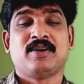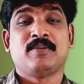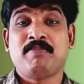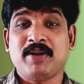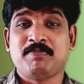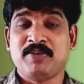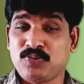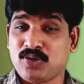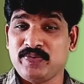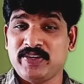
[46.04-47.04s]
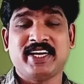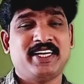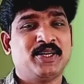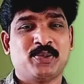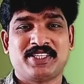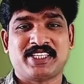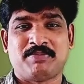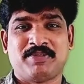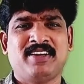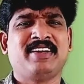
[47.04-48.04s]
But before we get into the
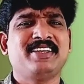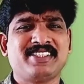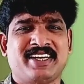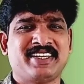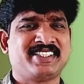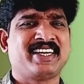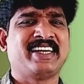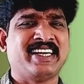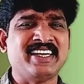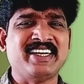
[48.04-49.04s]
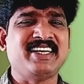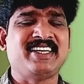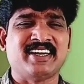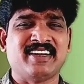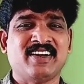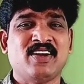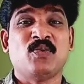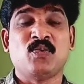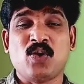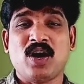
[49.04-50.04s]
chapter, let us understand in detail
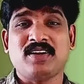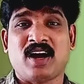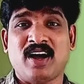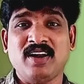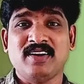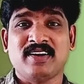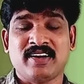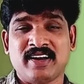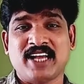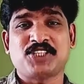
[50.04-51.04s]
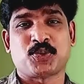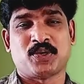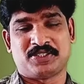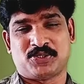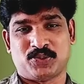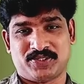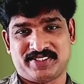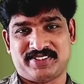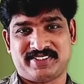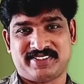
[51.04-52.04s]
what are natural
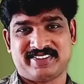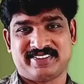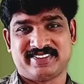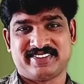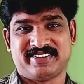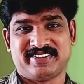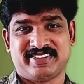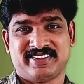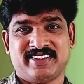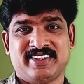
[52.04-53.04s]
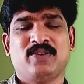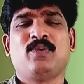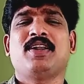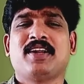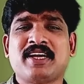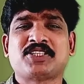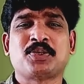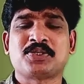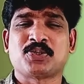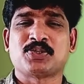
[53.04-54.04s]
resources. What are natural
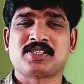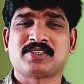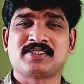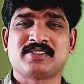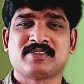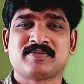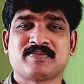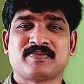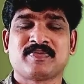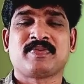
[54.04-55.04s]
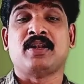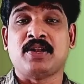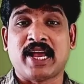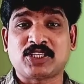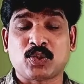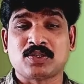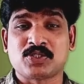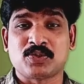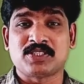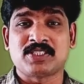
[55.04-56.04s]
resources? Natural
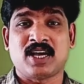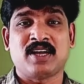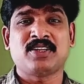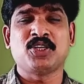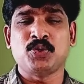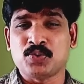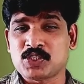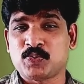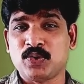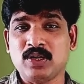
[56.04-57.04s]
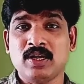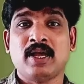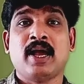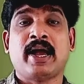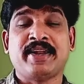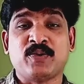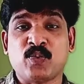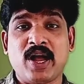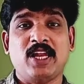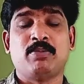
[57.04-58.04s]
resources are the useful and
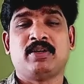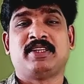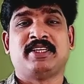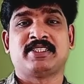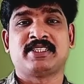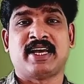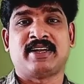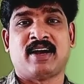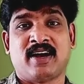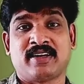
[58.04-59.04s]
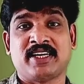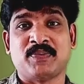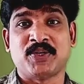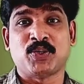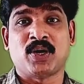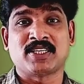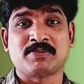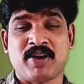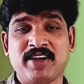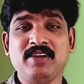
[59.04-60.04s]
valuable things that are given to us
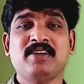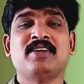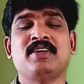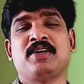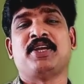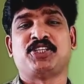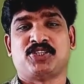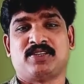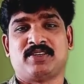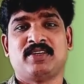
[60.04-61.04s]
by nature.